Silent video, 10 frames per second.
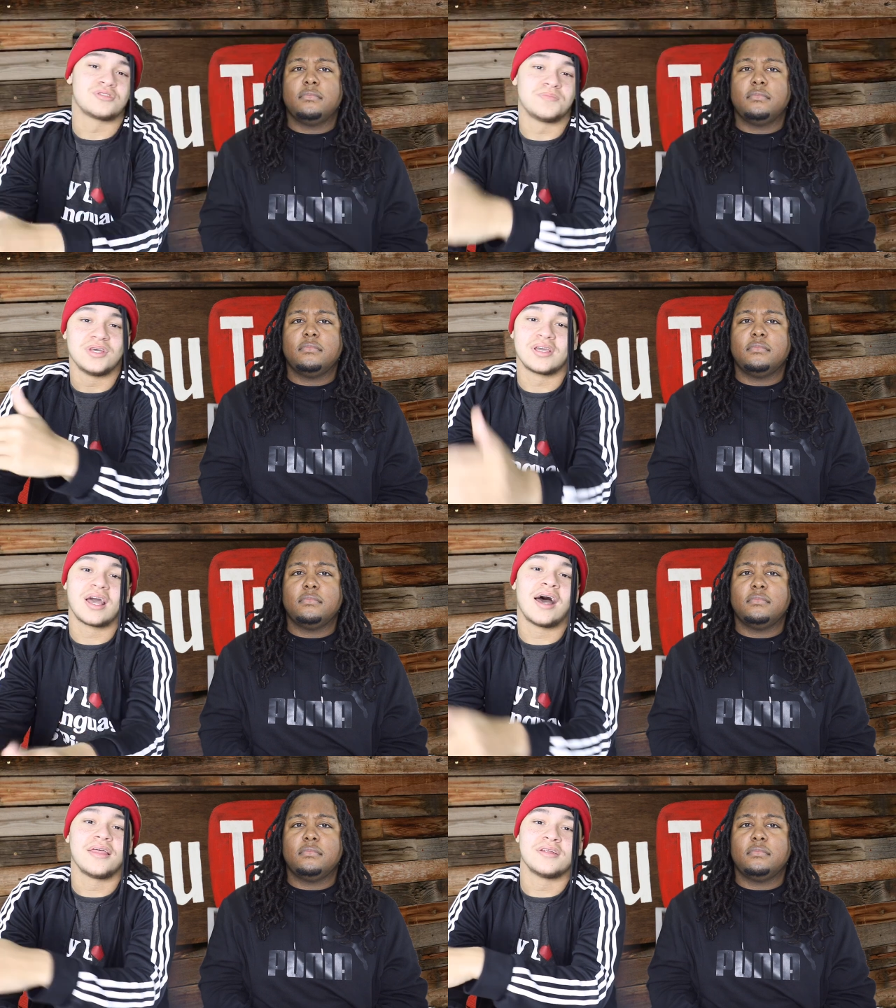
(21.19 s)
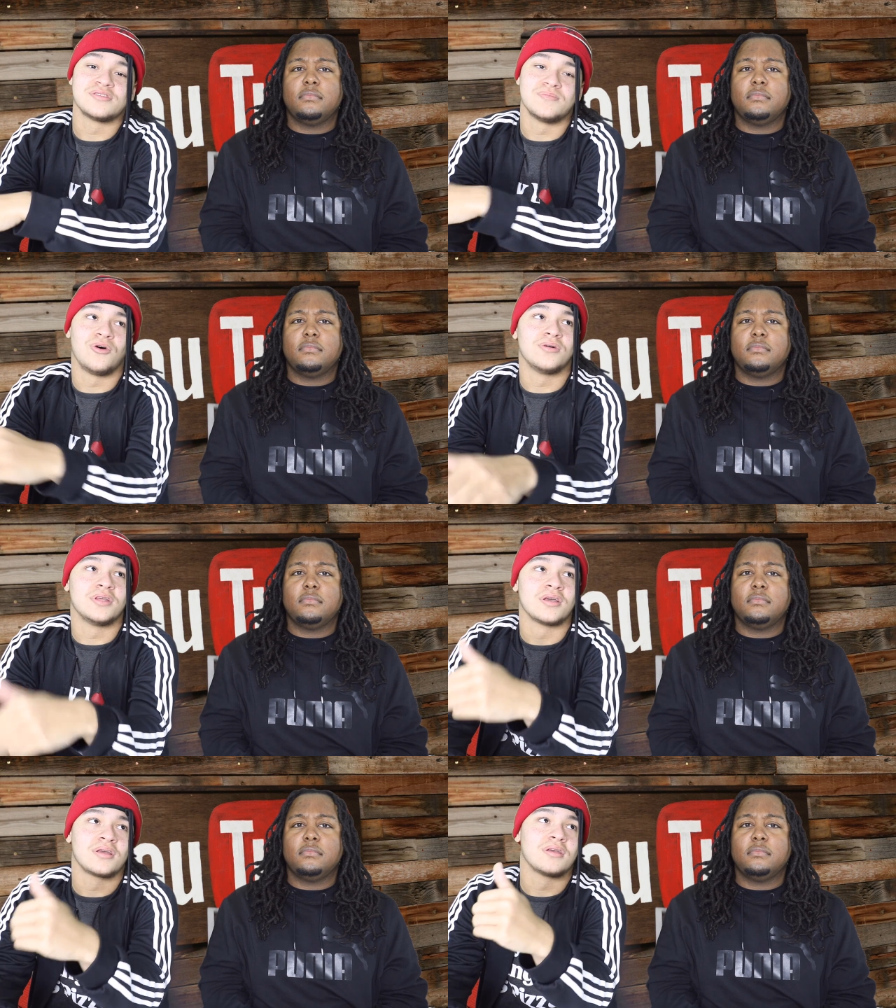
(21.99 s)
Speaker 1: to be a guy that is
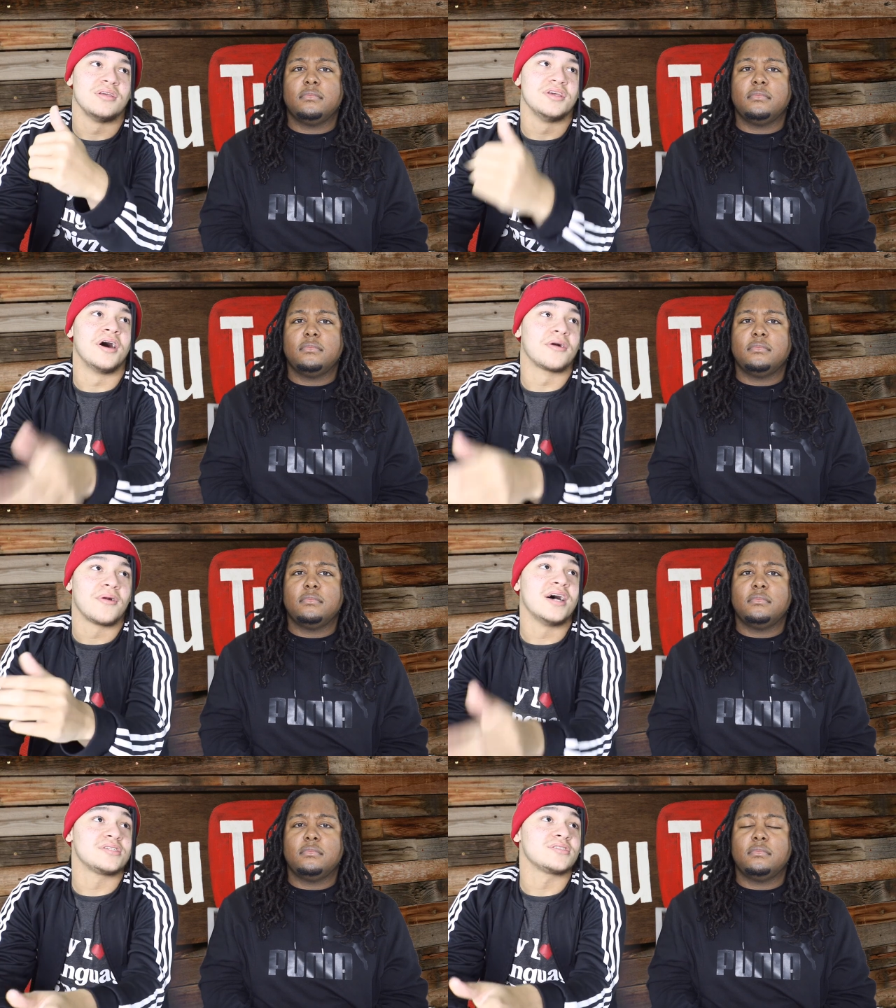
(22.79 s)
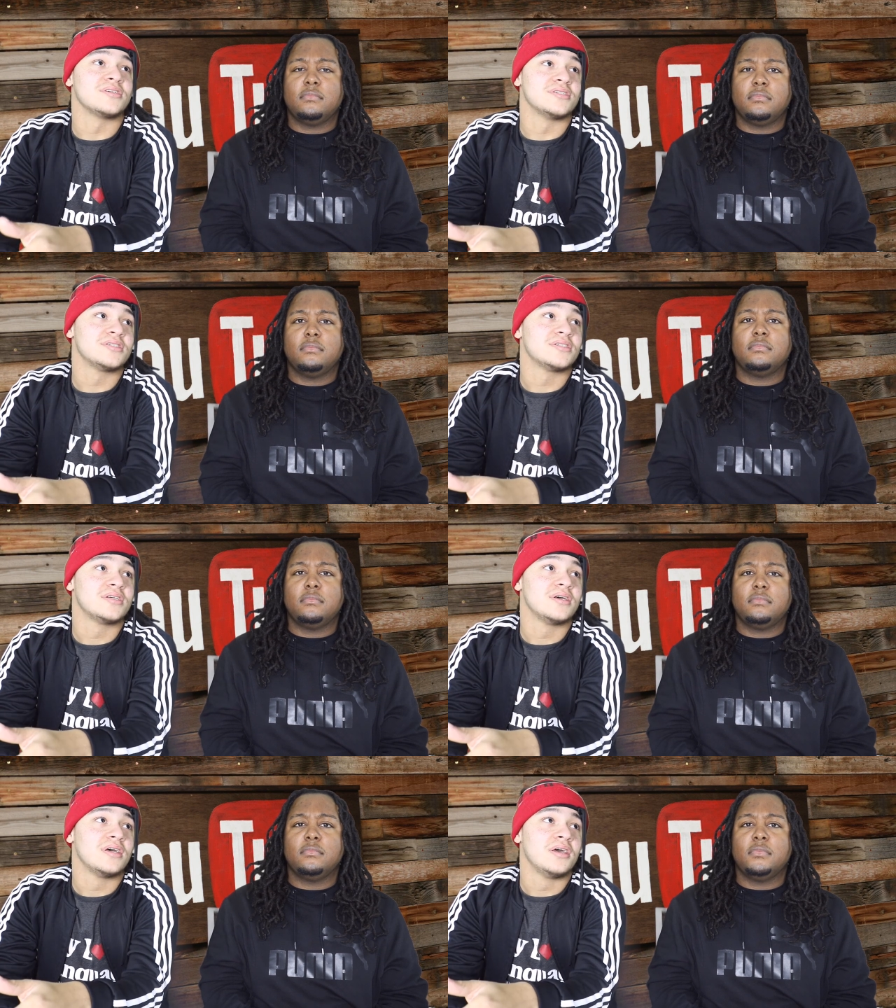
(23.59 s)
molding young wrestlers
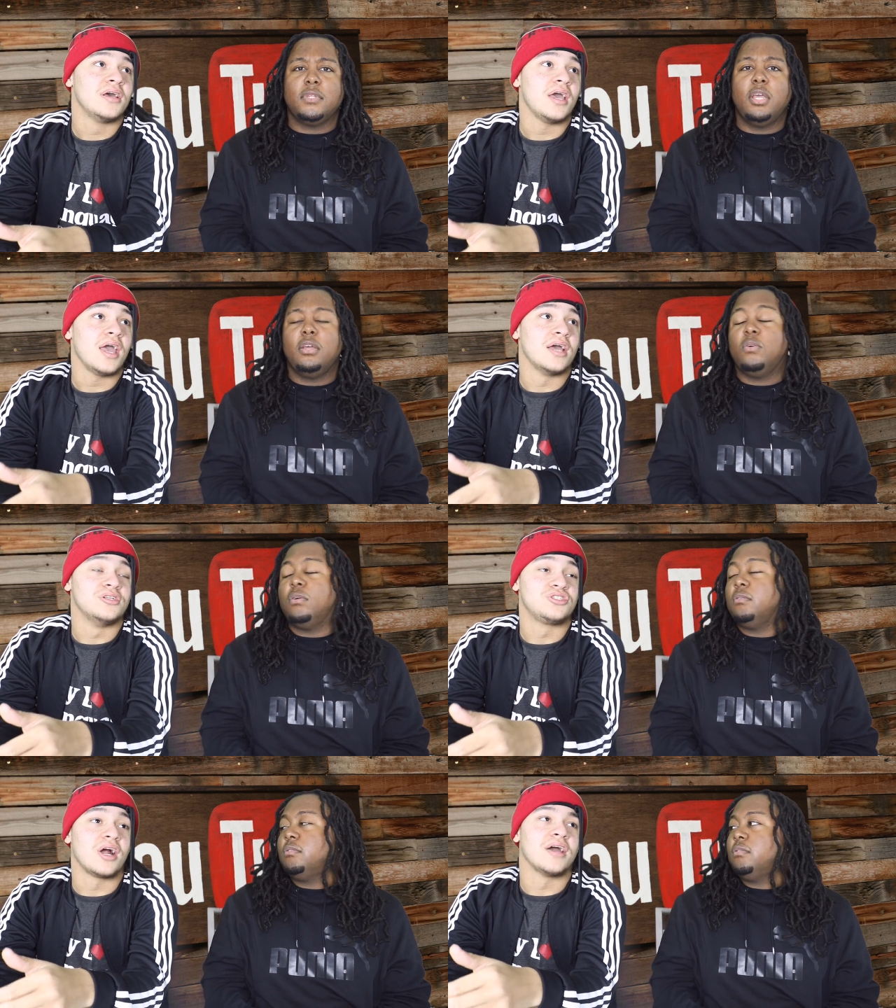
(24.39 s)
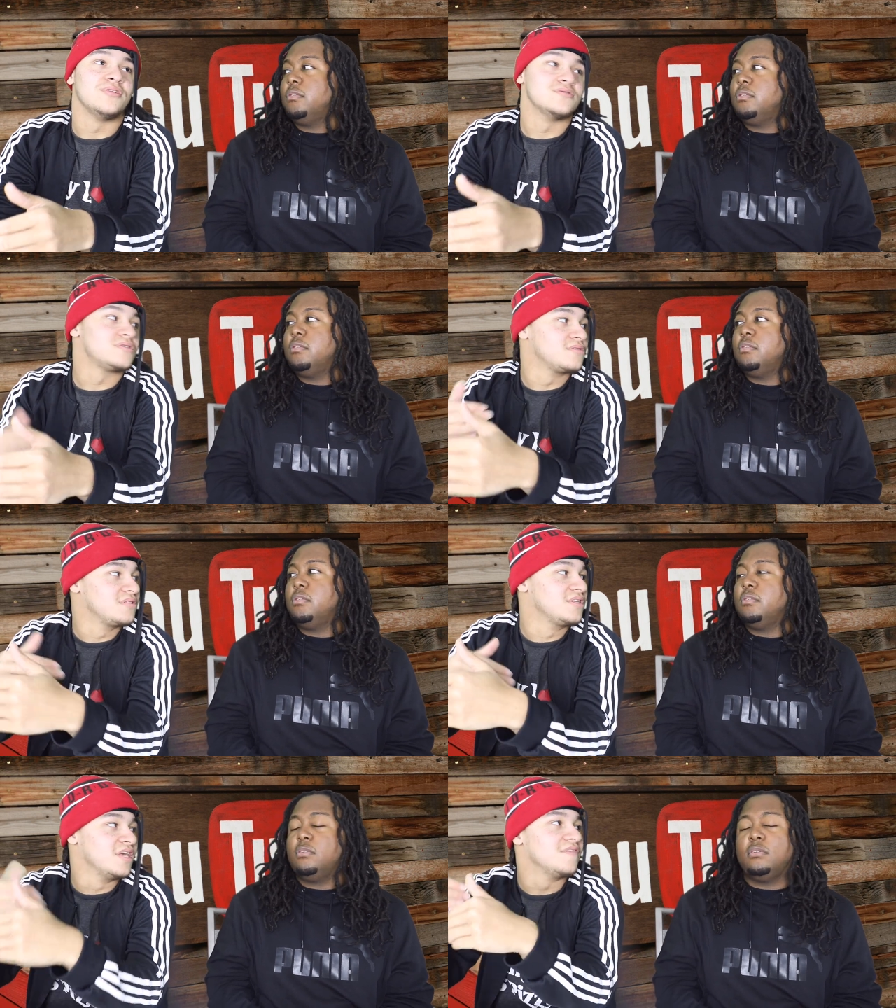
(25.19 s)
and trying to
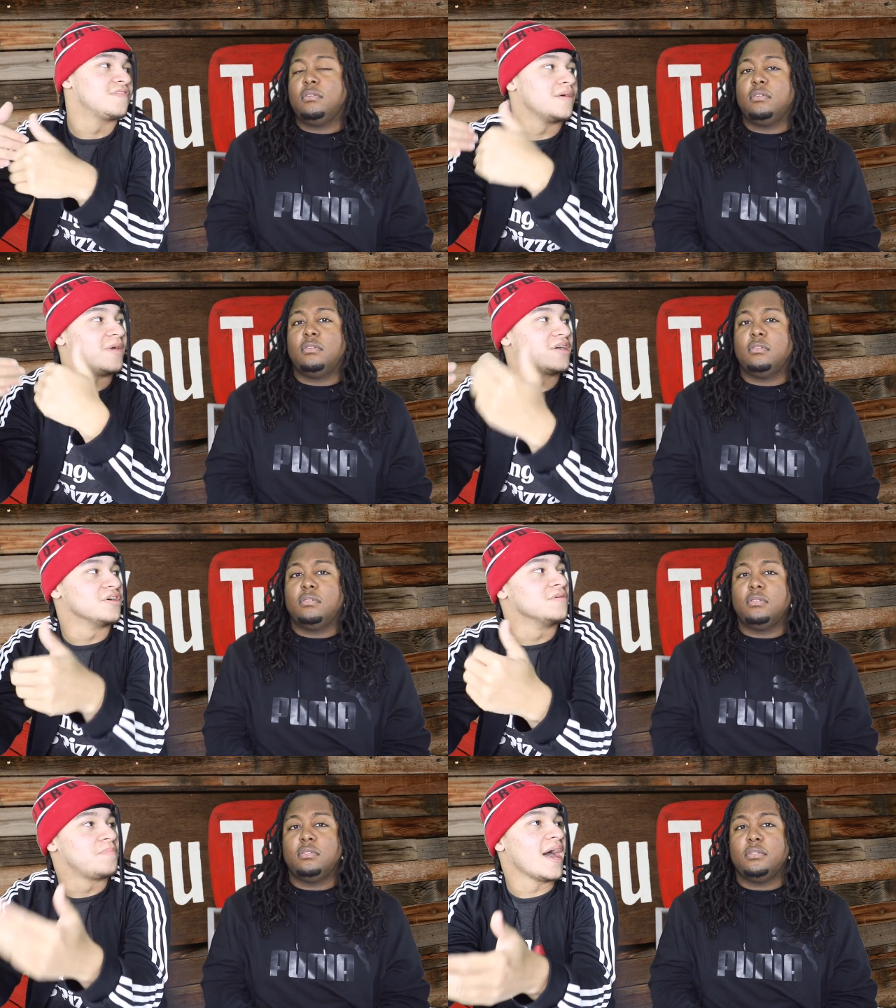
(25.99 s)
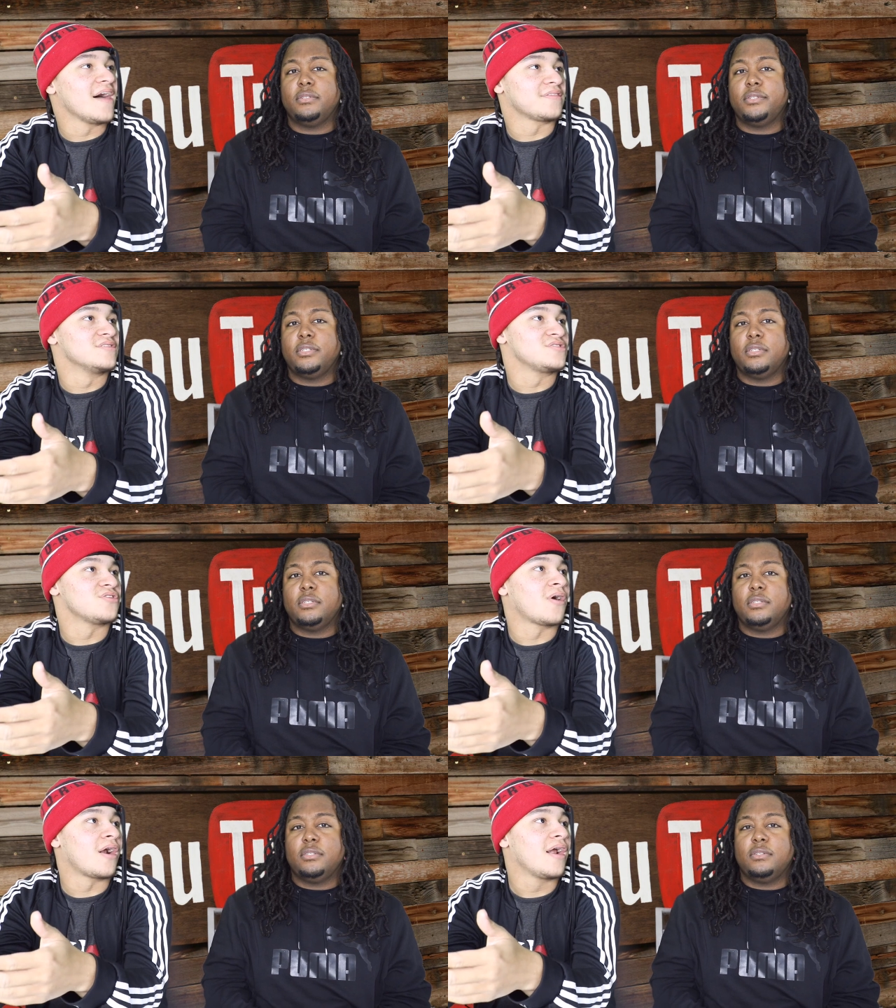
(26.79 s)
give them a good path to
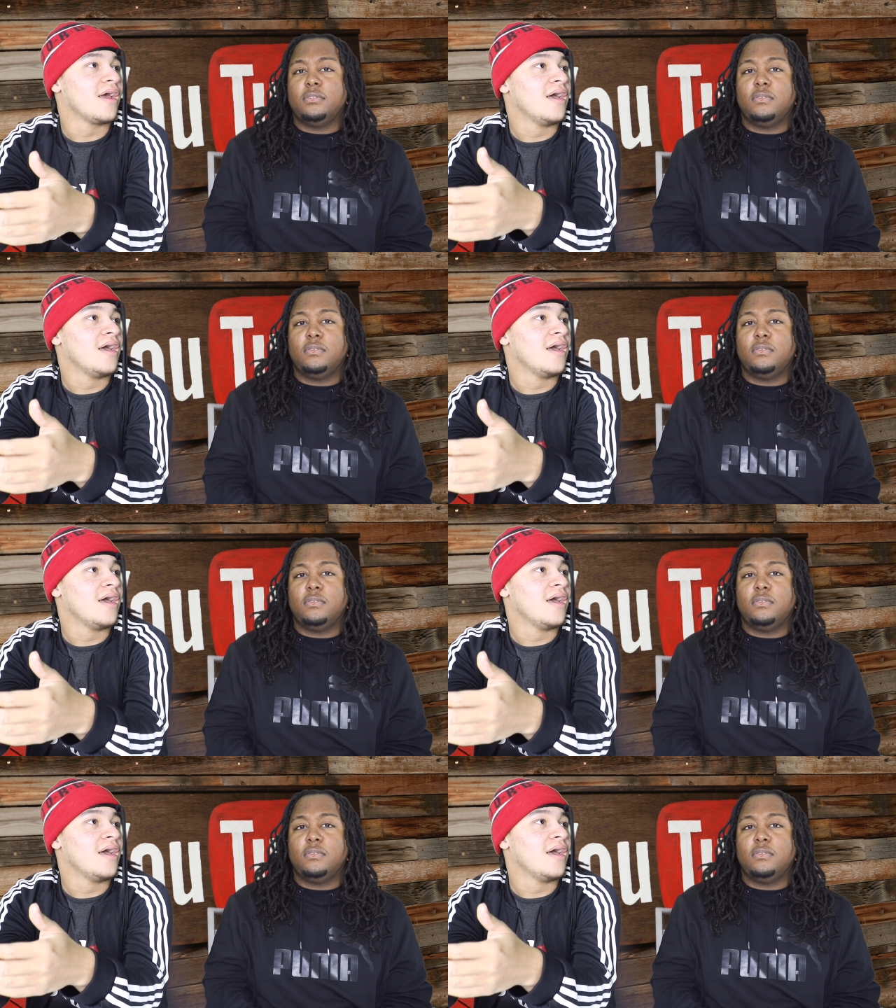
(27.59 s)
start.